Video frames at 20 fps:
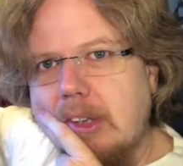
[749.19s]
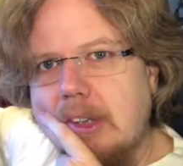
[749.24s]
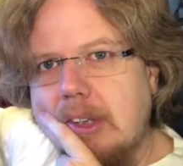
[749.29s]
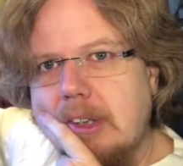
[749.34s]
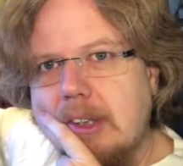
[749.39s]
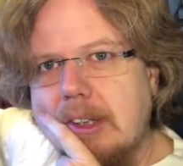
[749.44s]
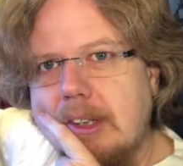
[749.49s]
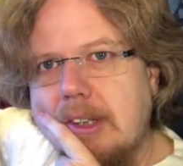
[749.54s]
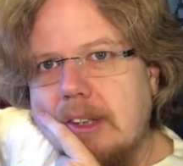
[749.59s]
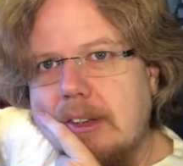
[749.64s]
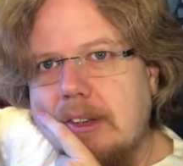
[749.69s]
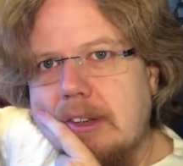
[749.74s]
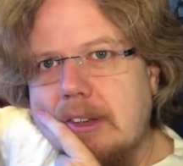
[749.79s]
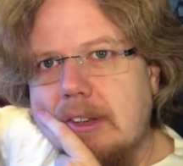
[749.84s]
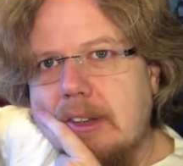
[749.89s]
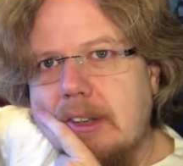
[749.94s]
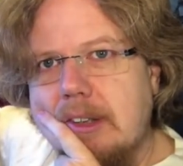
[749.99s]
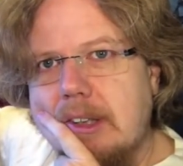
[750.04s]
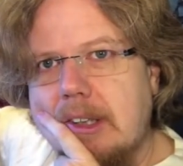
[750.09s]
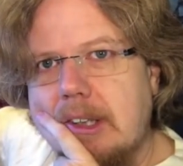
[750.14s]
and
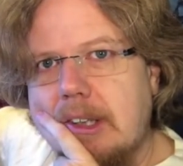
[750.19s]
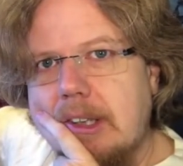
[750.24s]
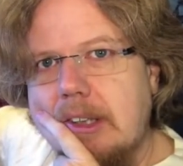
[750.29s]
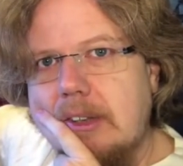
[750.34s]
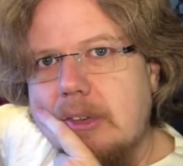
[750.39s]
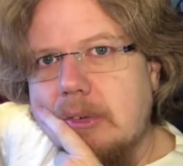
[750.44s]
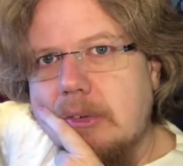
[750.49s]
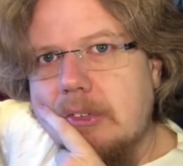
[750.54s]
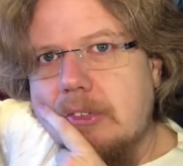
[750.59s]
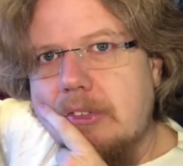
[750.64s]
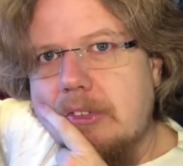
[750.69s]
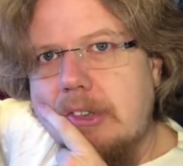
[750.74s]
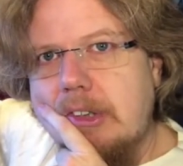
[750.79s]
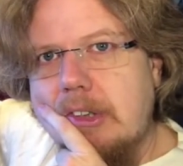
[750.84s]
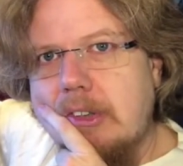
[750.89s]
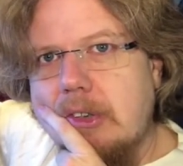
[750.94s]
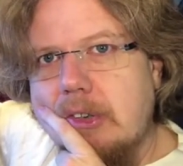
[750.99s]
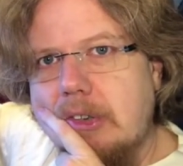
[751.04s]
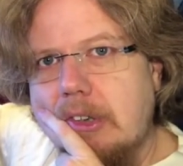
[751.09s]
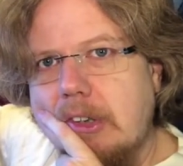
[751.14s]
I don't
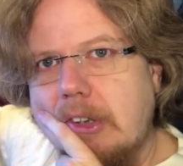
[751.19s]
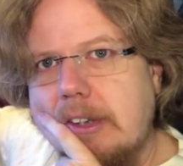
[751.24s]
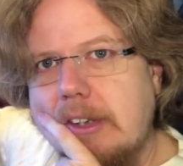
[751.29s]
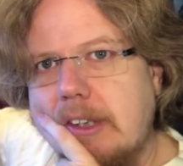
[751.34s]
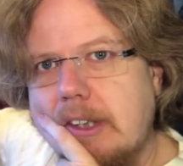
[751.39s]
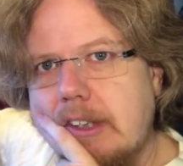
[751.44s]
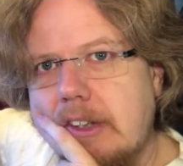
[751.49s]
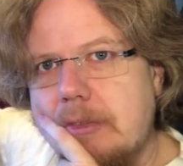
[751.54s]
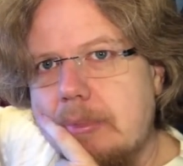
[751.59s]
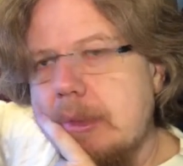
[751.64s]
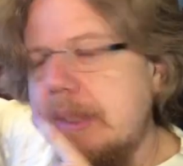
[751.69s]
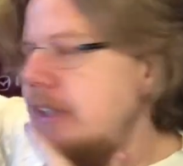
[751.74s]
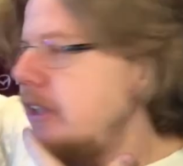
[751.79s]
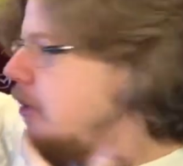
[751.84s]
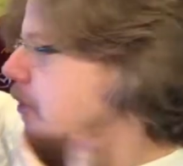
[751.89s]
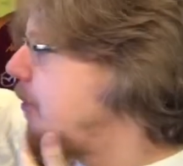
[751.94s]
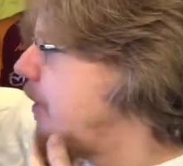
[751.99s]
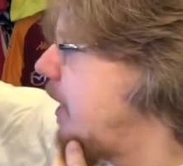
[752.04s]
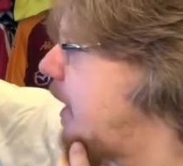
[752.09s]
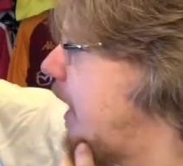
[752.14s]
recall the others. But you
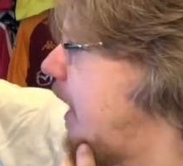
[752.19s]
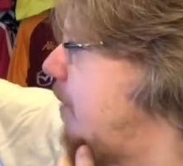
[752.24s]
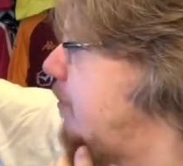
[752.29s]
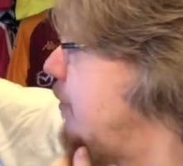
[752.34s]
know, we came